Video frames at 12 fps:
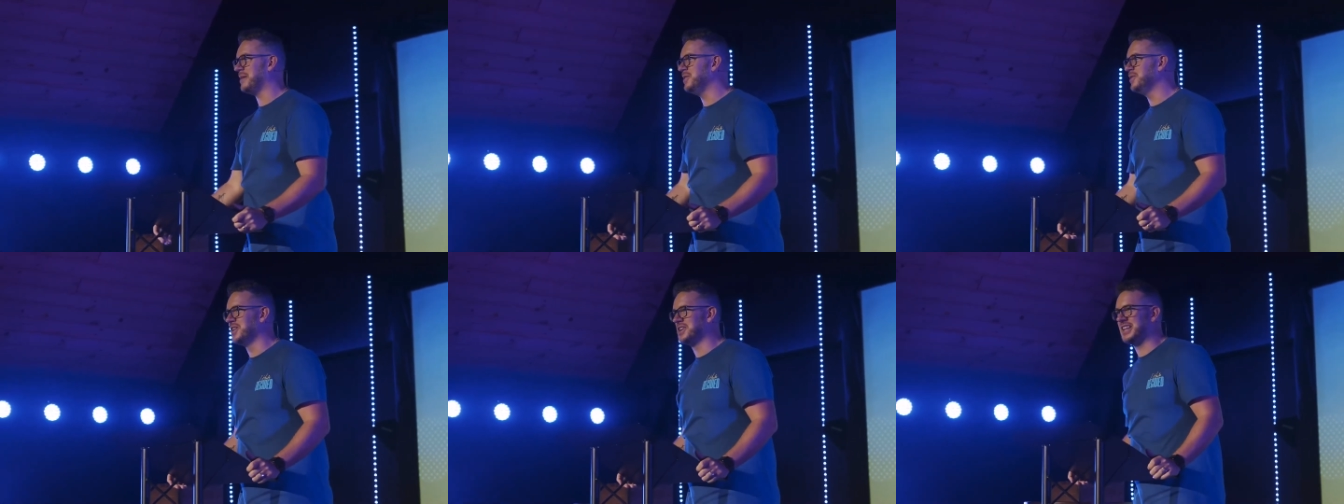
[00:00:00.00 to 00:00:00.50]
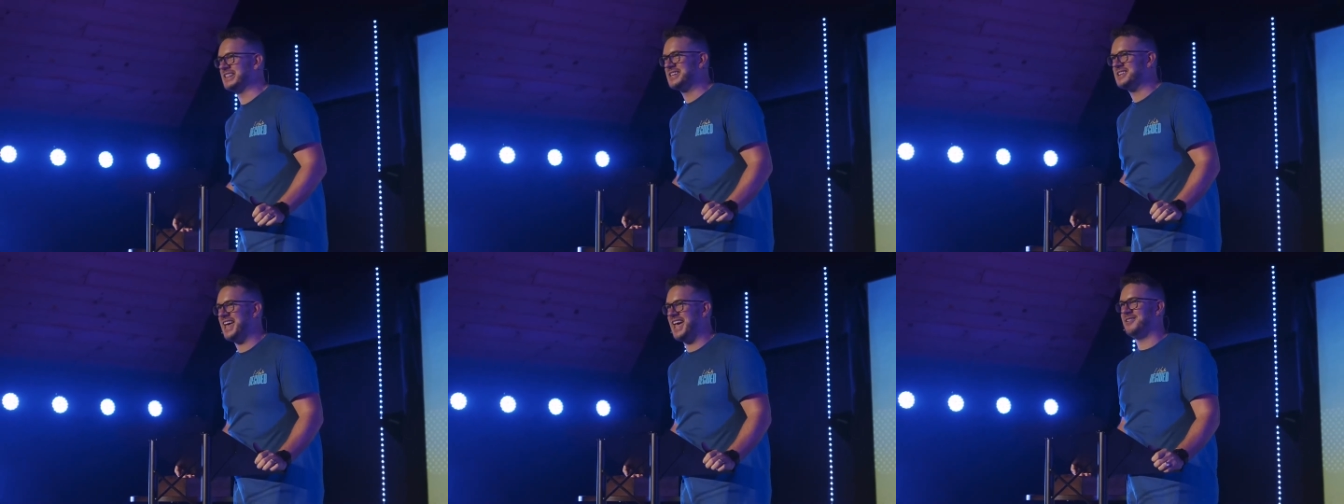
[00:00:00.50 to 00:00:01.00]
of you look a
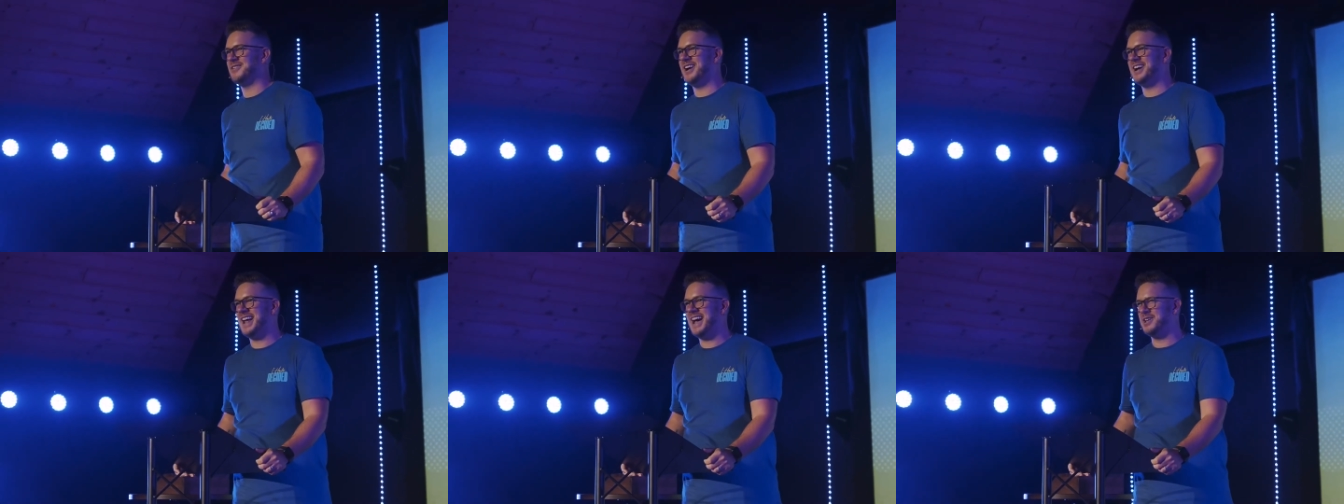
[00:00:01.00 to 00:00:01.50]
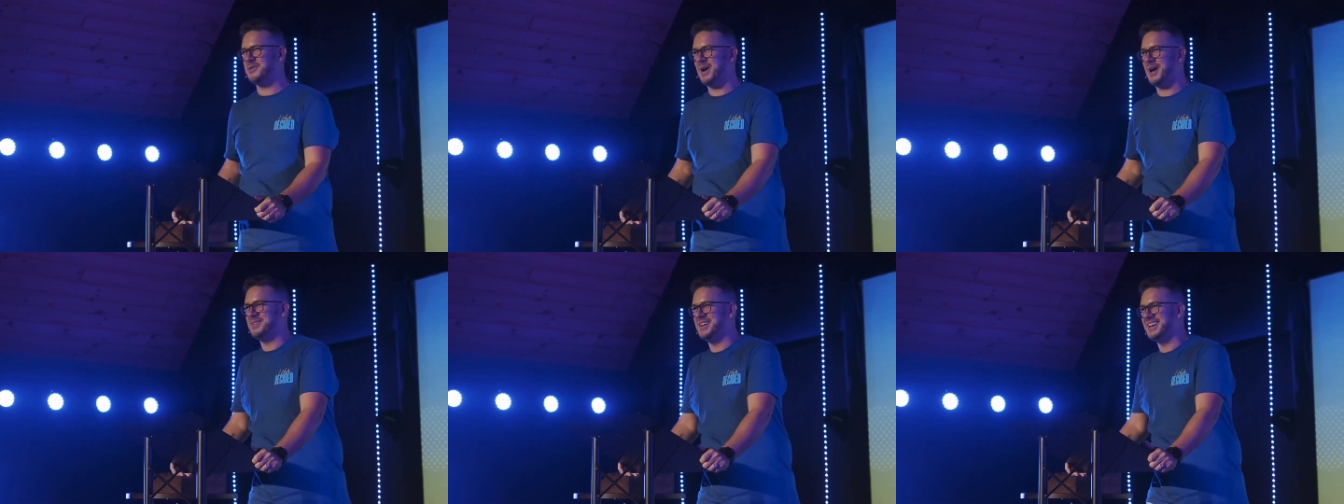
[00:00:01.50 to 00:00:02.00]
little hangry right now. You
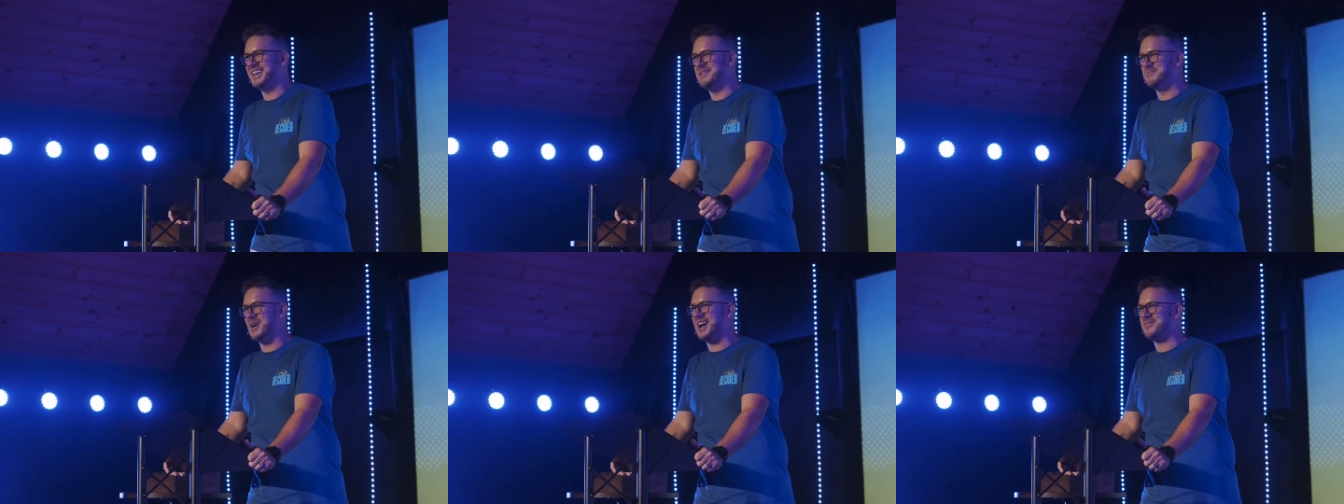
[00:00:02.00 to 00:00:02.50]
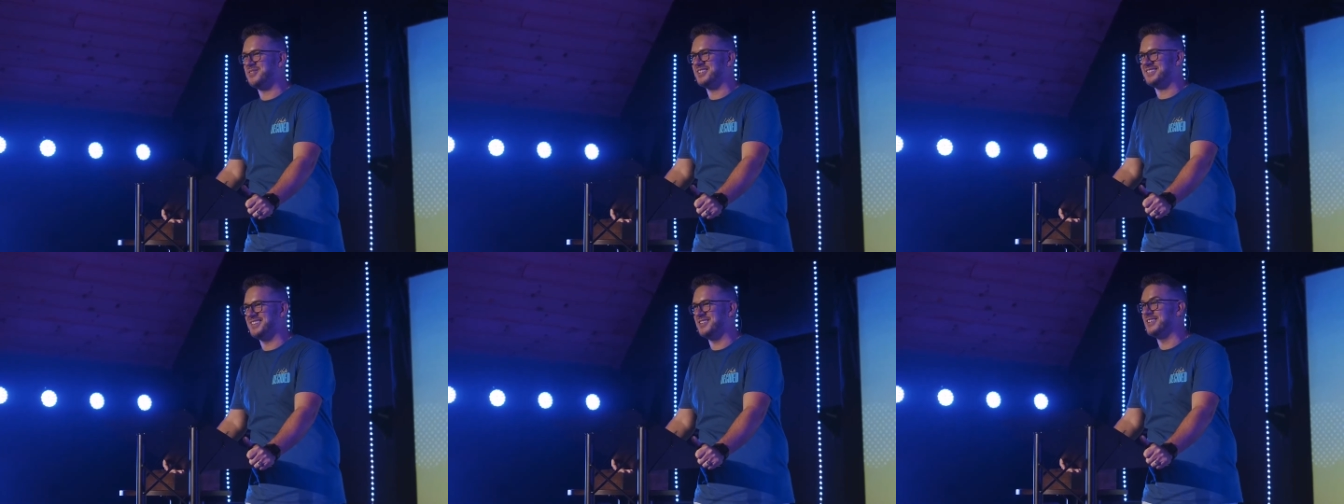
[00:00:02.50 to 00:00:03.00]
probably didn't get breakfast
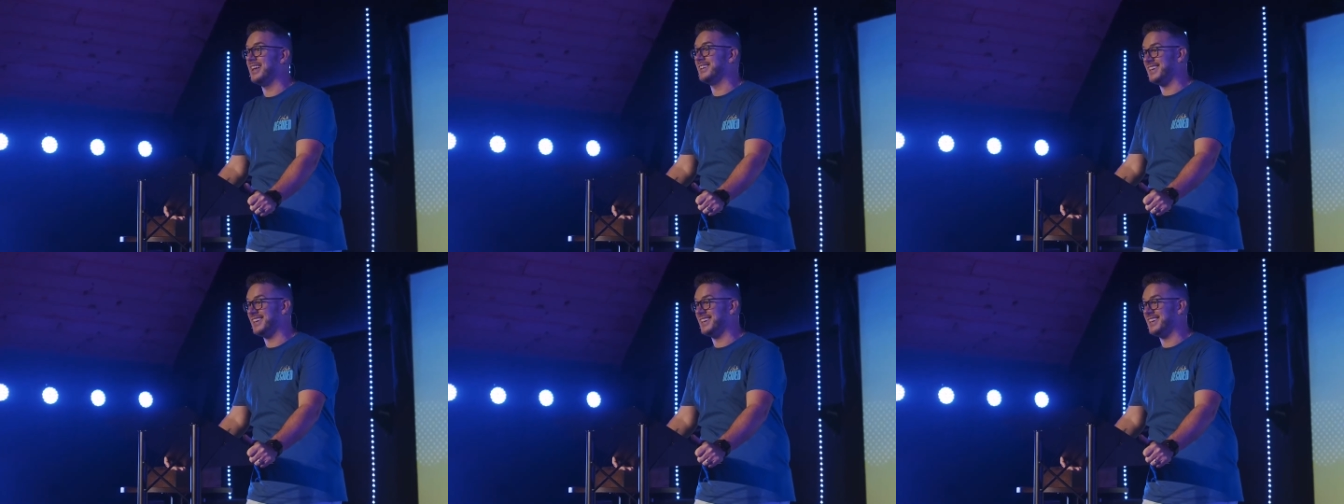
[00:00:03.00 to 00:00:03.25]
and you're like,